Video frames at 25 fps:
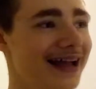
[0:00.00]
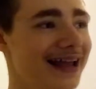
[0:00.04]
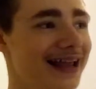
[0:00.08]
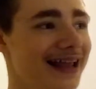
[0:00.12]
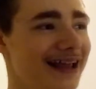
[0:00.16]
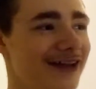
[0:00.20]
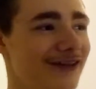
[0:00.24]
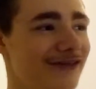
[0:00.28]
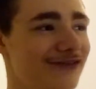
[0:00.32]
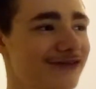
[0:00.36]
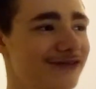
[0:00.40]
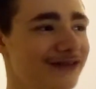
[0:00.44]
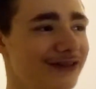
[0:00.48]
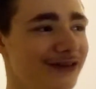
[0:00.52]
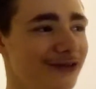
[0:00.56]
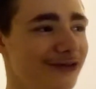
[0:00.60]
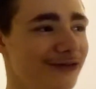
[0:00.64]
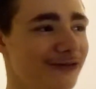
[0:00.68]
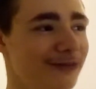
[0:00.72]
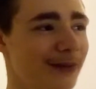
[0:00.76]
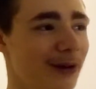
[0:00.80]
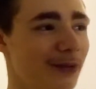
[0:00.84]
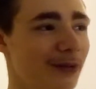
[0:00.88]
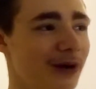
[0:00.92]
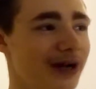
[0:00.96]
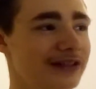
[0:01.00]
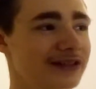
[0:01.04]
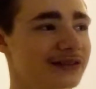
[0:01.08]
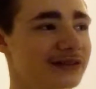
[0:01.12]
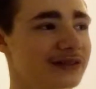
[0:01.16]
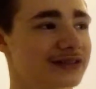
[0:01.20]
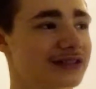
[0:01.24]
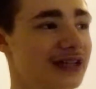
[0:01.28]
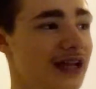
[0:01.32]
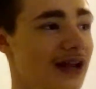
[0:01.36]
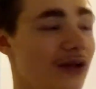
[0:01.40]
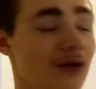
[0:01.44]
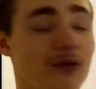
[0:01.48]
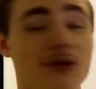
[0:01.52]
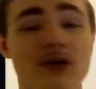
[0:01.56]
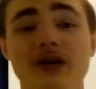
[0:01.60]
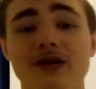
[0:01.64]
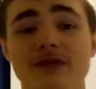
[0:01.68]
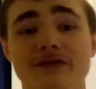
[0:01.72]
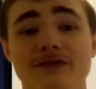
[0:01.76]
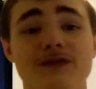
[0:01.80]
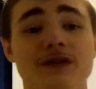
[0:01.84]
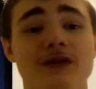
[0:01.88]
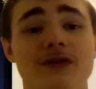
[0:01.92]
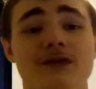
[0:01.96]
If you've been watching the channel, or
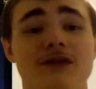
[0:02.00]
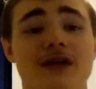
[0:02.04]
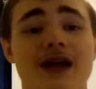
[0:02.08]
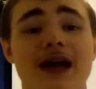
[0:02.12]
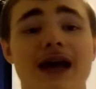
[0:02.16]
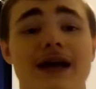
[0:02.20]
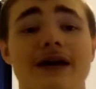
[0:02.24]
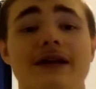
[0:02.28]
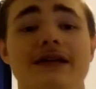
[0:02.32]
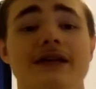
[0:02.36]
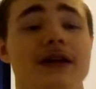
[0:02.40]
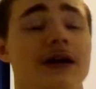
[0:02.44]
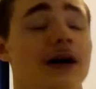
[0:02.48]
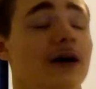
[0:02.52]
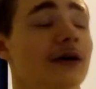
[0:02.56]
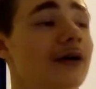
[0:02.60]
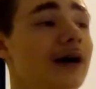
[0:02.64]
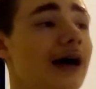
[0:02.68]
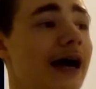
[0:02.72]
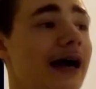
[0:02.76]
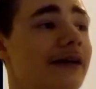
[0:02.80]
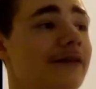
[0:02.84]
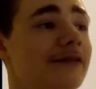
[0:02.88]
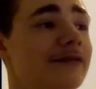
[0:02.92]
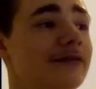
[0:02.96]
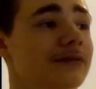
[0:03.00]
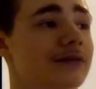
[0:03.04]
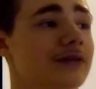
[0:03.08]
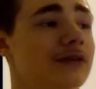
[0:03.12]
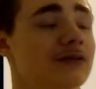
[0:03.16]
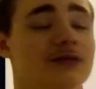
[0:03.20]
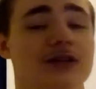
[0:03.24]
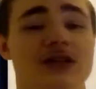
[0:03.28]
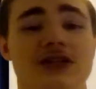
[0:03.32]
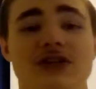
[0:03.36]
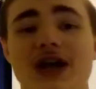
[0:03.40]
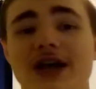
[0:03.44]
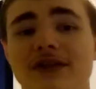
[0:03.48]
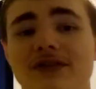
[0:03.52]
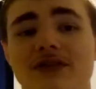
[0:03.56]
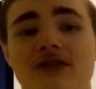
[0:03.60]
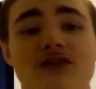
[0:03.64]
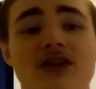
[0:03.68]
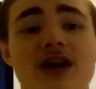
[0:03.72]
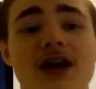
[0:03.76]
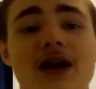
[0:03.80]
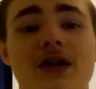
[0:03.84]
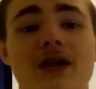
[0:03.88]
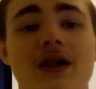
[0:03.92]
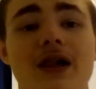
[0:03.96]
if you've not, you can check the
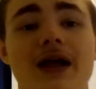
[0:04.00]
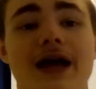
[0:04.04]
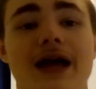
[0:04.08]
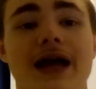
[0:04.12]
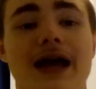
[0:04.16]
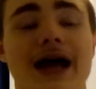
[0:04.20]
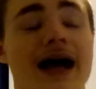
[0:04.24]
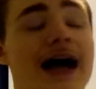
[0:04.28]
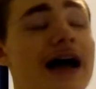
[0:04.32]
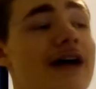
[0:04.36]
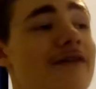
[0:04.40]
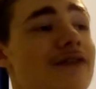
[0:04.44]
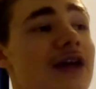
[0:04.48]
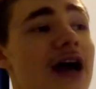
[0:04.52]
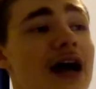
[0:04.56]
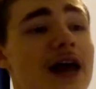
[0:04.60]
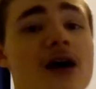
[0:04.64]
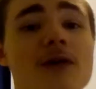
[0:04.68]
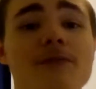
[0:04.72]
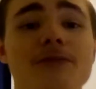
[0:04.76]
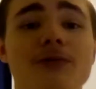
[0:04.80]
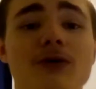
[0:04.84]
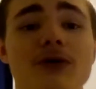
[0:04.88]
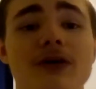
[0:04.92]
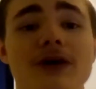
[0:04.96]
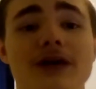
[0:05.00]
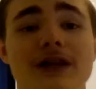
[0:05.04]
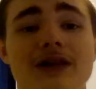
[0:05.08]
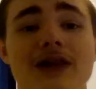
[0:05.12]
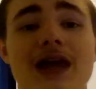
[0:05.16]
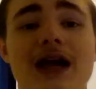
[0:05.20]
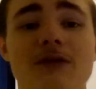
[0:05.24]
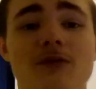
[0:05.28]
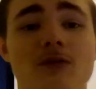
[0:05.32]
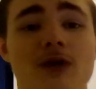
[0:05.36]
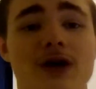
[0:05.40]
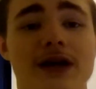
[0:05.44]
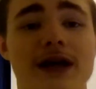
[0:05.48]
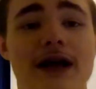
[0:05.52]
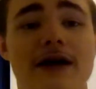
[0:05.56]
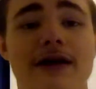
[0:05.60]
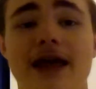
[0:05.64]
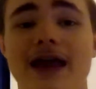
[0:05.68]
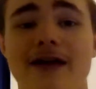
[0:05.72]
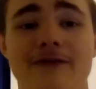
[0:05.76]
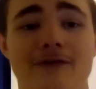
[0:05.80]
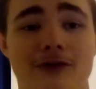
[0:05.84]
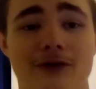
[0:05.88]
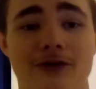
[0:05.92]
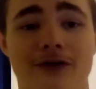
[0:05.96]
channel. I have not uploaded a leg workout
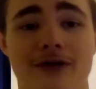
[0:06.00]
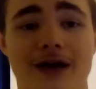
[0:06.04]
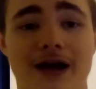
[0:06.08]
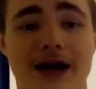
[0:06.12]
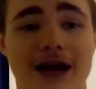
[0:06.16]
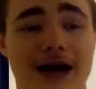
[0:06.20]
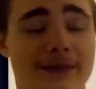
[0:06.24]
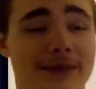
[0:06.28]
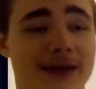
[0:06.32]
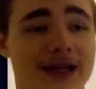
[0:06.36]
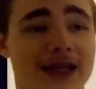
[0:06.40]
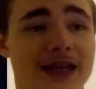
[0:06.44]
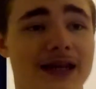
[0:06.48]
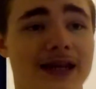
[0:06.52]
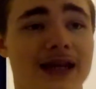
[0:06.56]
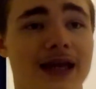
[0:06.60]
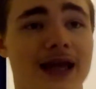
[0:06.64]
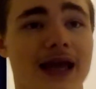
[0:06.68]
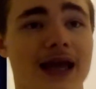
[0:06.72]
ever. I mean,